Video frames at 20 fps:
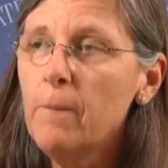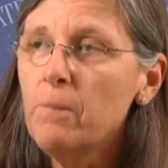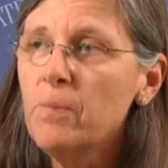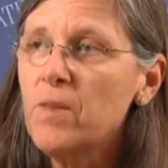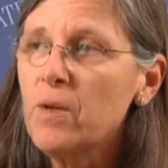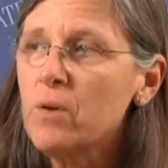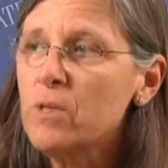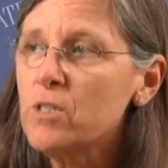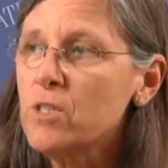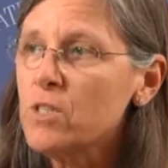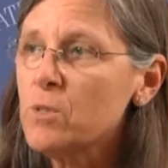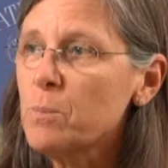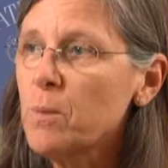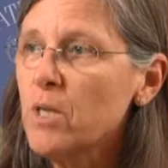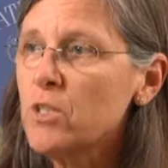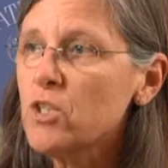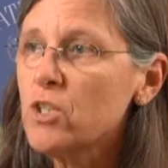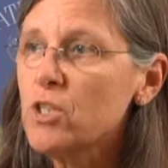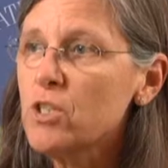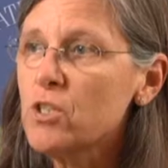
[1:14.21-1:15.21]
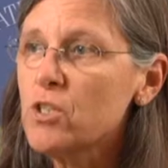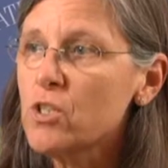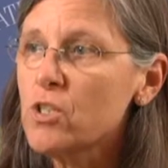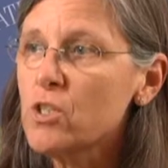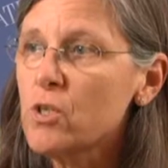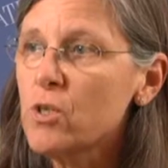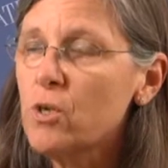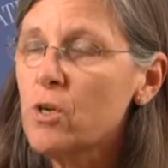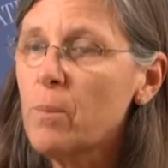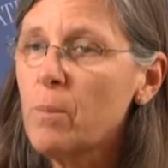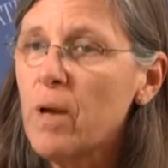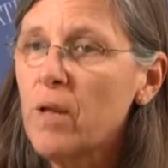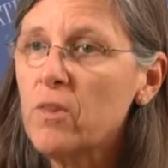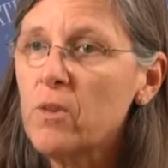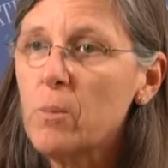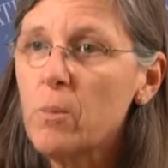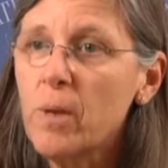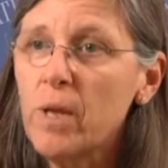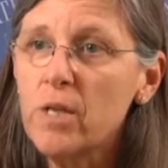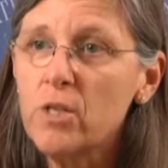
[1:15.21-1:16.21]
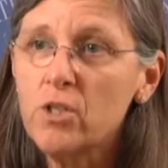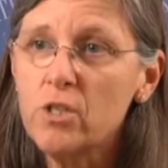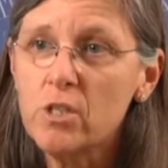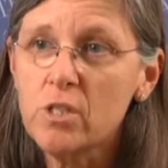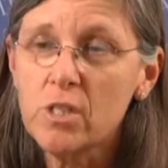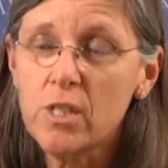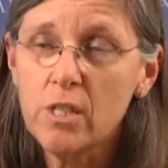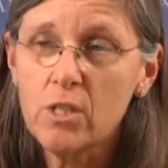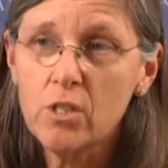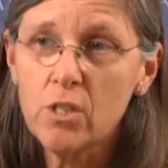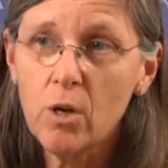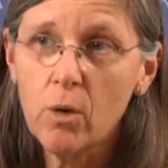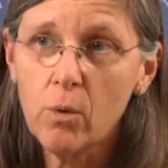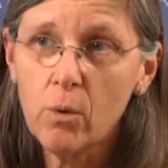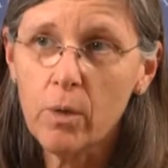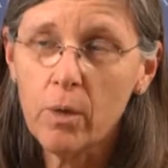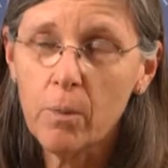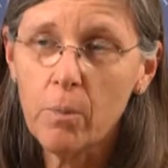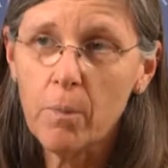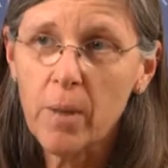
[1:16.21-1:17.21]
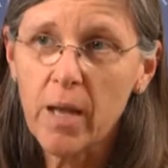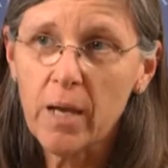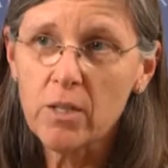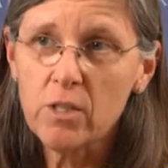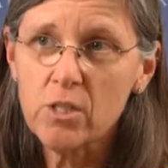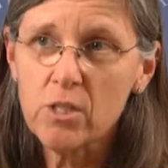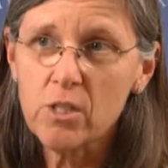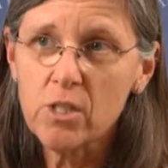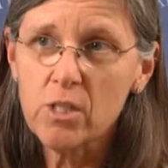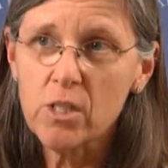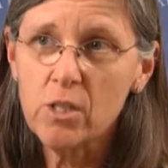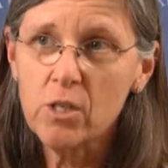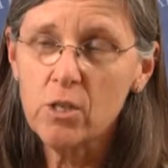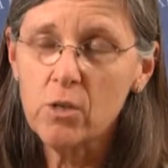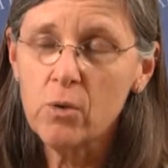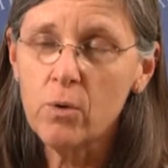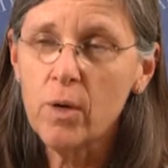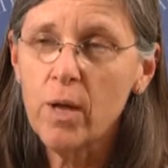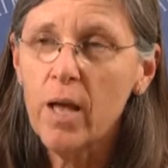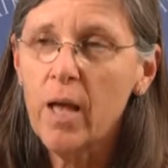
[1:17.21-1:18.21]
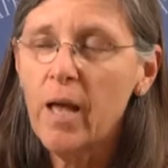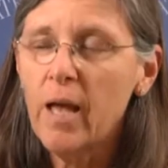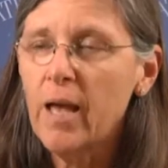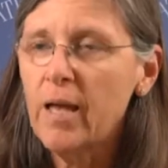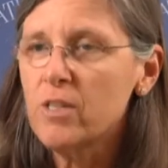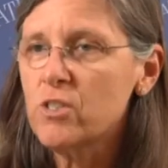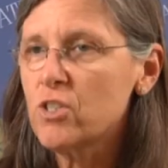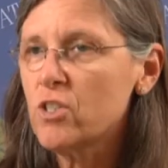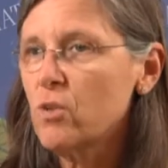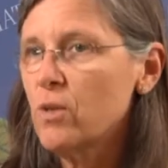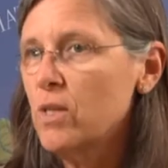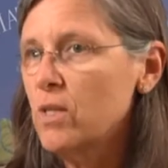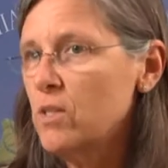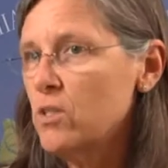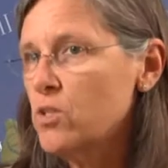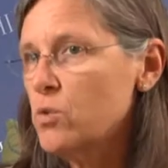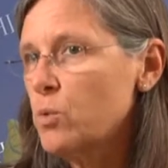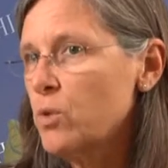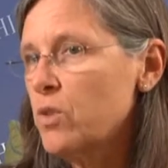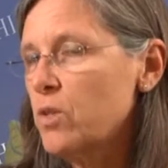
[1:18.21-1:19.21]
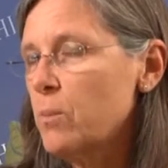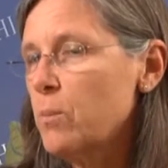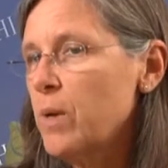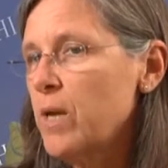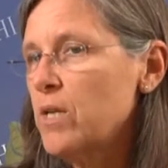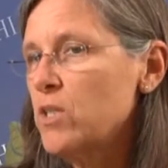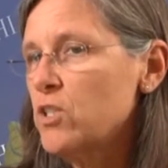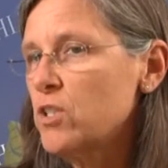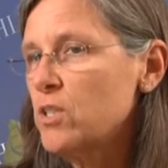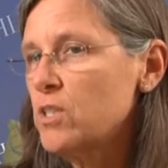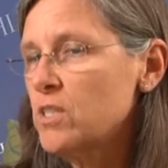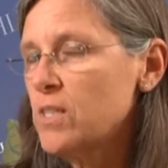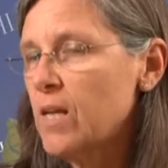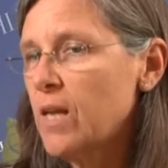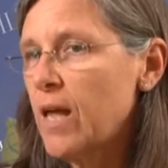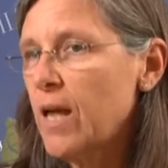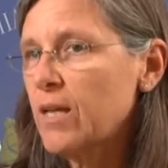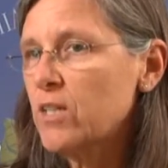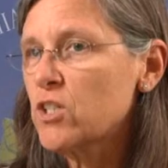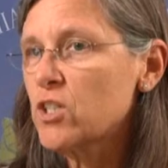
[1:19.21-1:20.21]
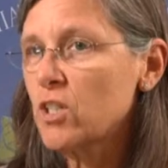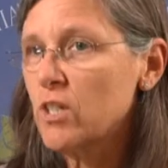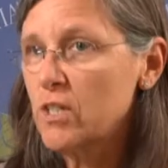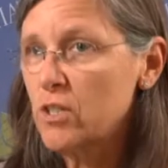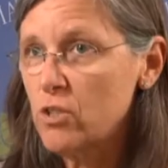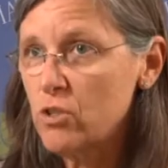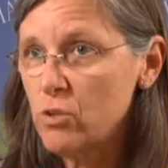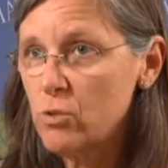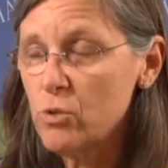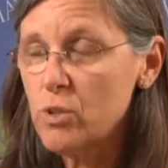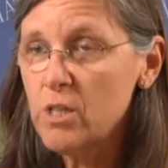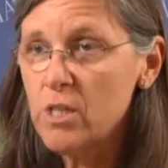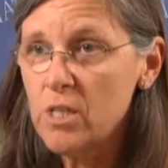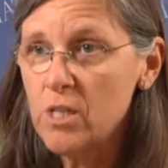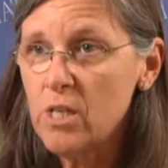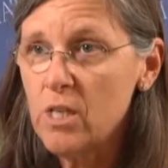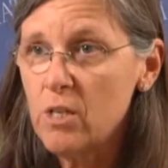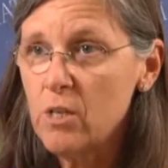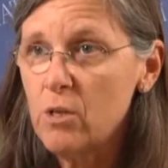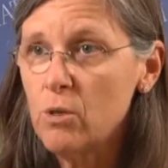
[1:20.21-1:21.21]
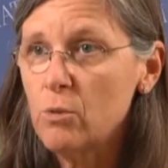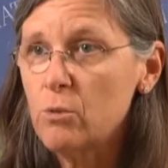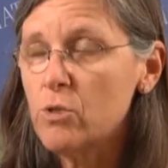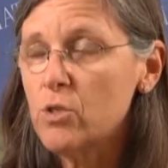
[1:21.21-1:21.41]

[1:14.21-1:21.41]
There is as much concern about the patients that don't come back to see you as there is with the patients that actually do see you.